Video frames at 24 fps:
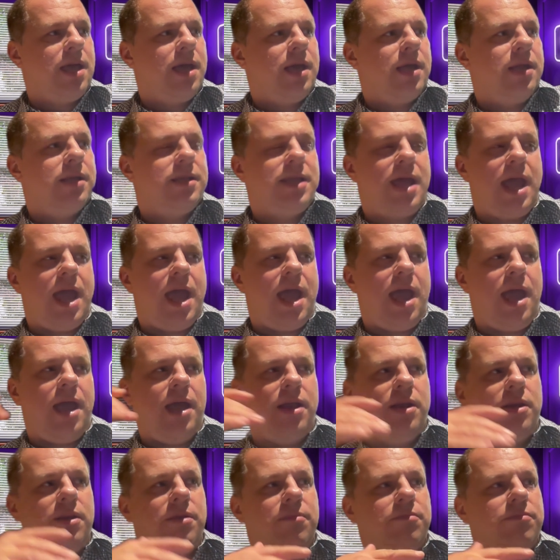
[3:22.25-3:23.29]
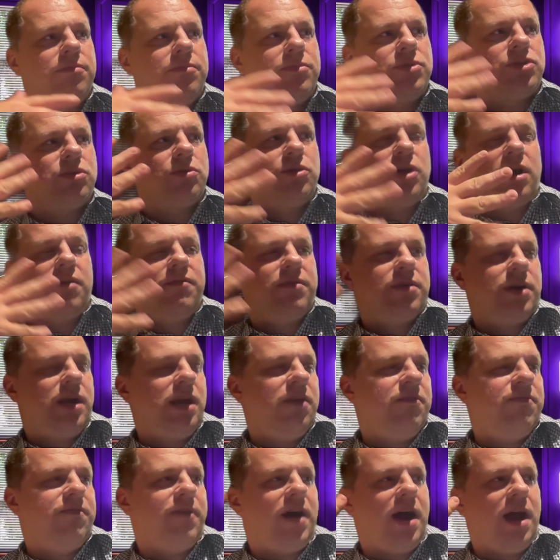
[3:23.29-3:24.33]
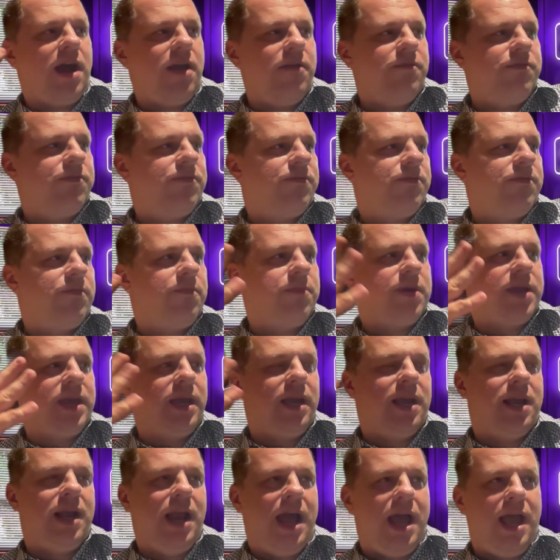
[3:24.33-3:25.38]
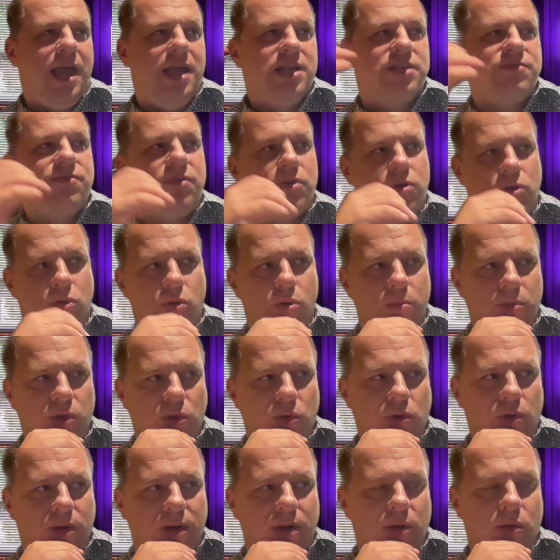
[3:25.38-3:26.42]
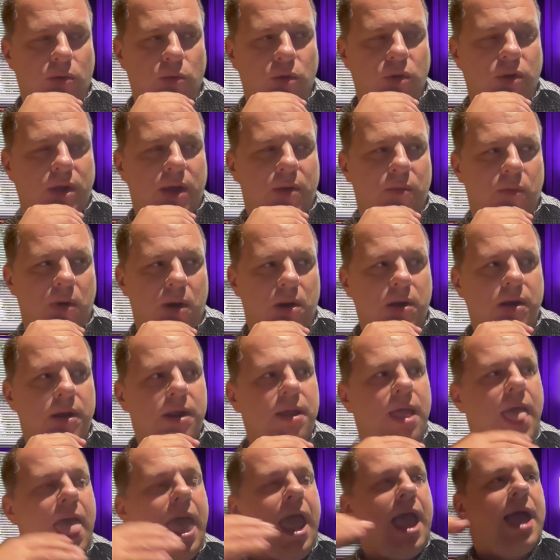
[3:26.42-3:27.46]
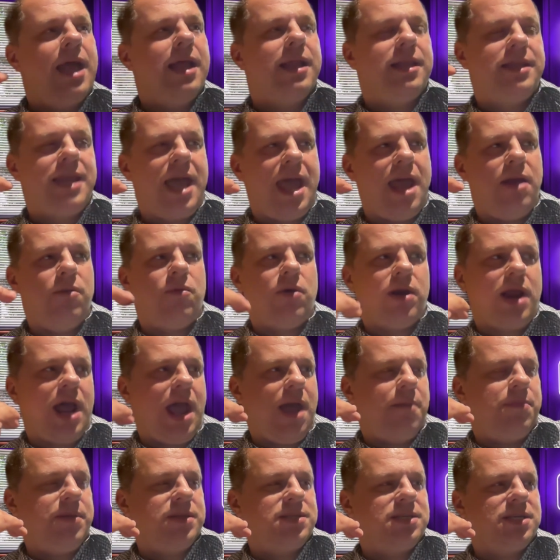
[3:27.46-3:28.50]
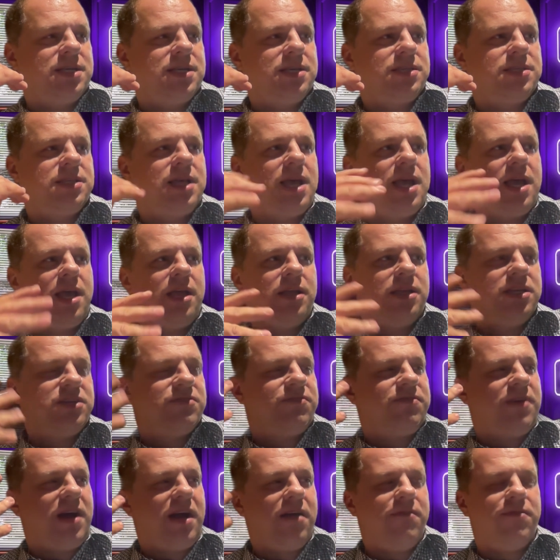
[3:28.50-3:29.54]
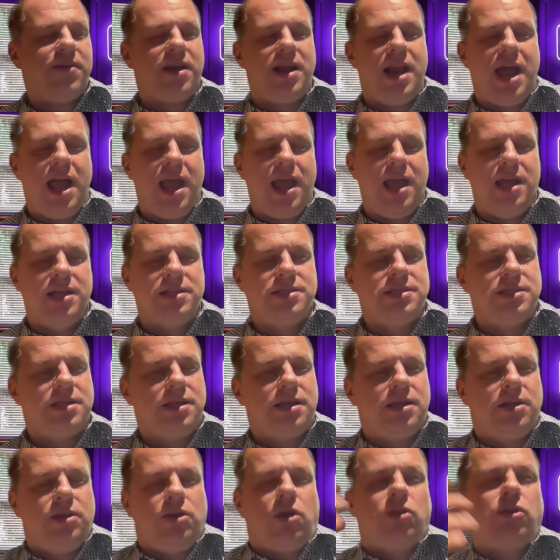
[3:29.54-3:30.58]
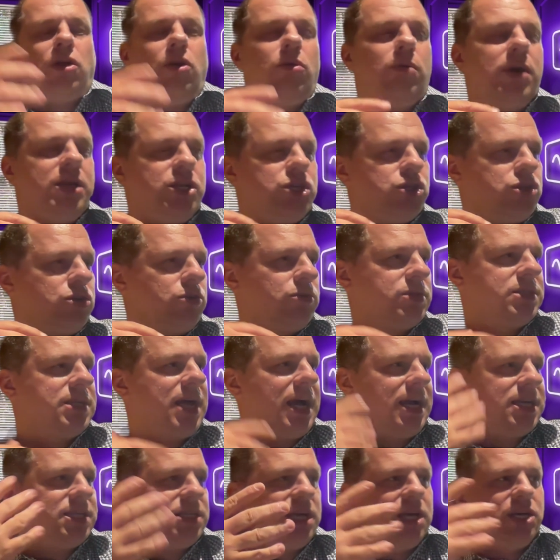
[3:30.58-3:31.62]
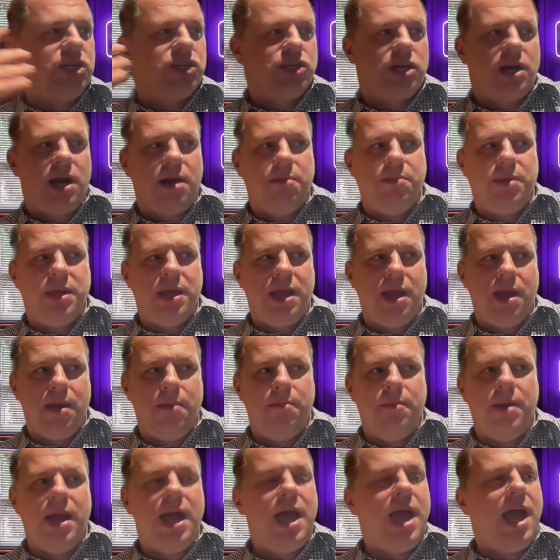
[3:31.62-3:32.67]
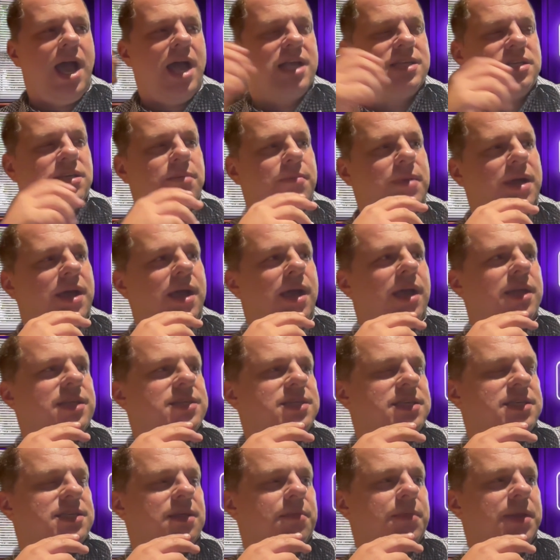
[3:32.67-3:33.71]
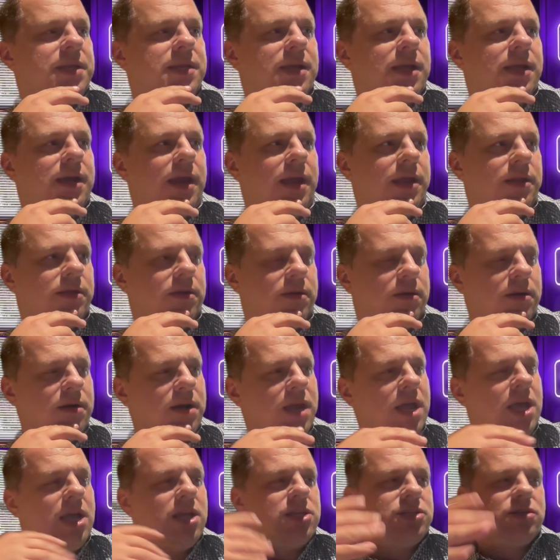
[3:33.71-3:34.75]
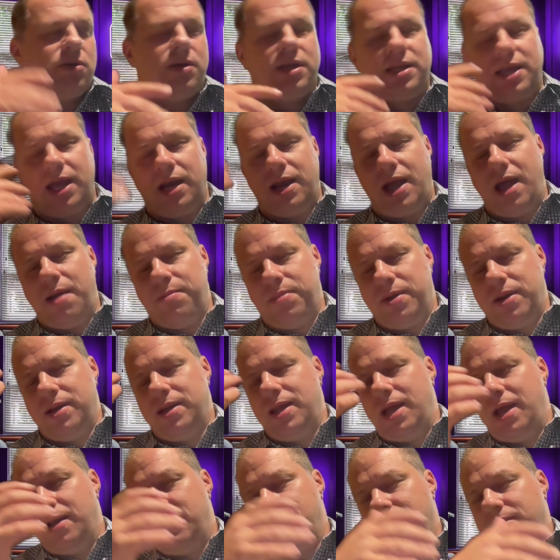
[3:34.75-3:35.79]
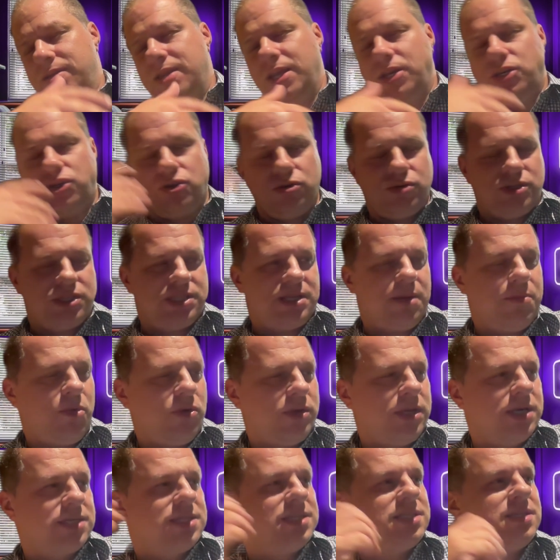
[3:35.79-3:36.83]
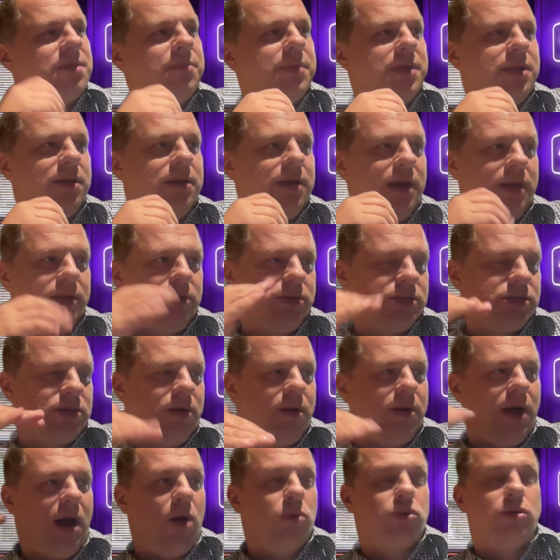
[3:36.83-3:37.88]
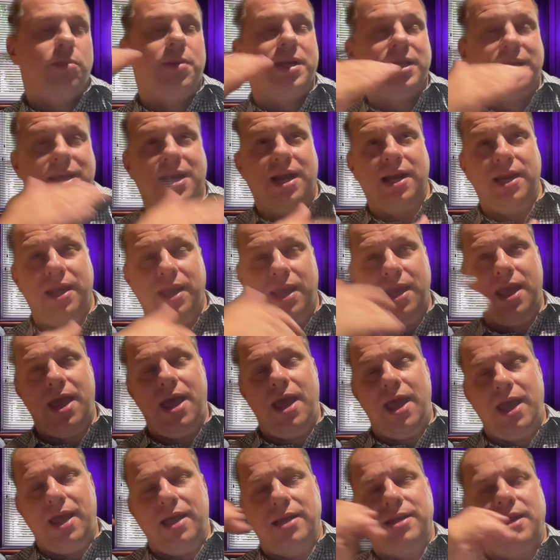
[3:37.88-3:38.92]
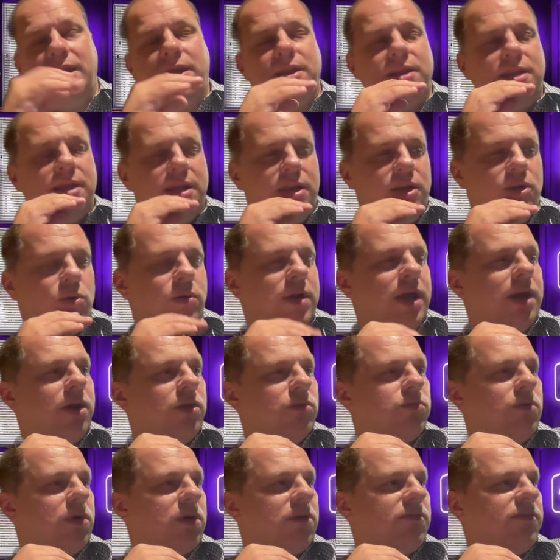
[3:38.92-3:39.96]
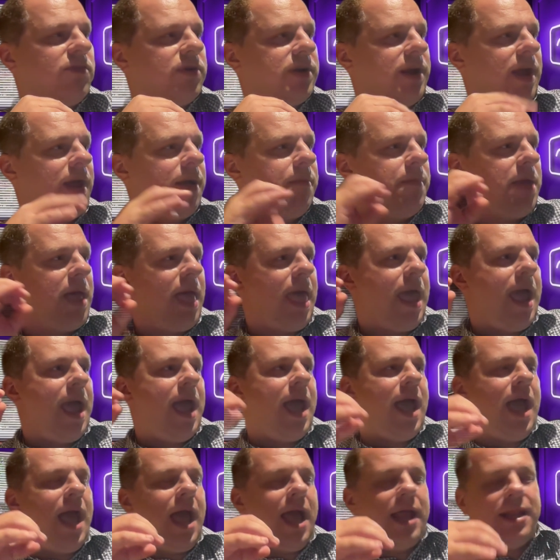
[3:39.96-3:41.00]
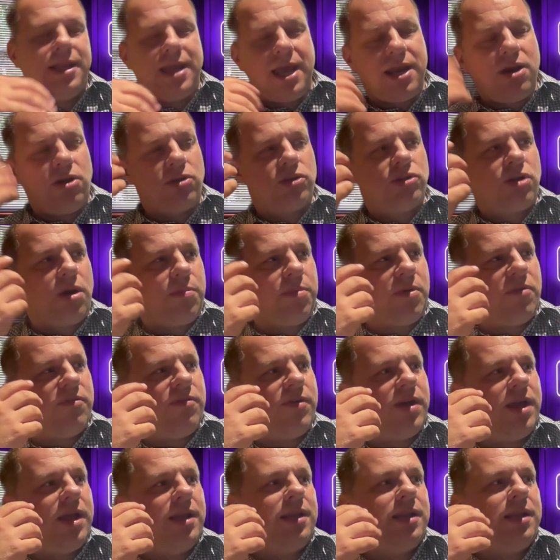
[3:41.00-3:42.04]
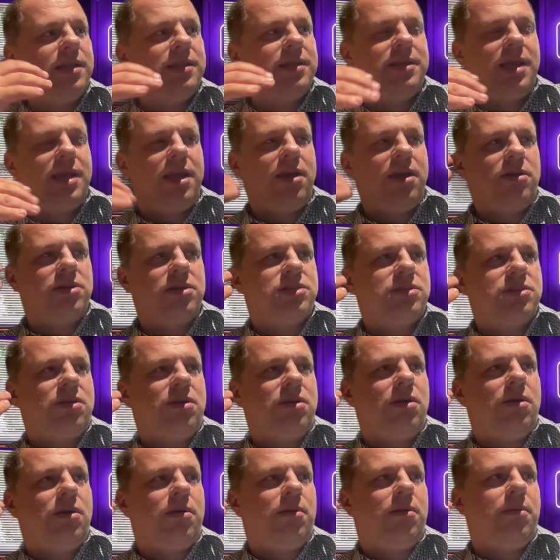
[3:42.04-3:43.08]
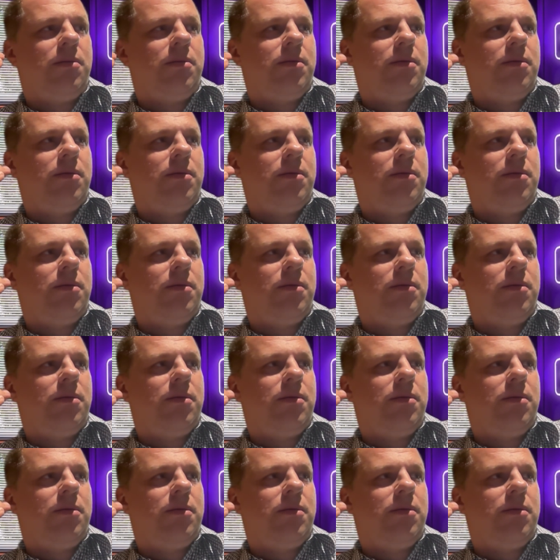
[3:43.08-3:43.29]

So you have really 5 key clients for whom you can work. Then what happens is these 5 clients not always choose Accenture, IBM, SMA system integrator. So it can happen that they choose some other system integrator. So automatically you cannot work for them. And then on top of it, they also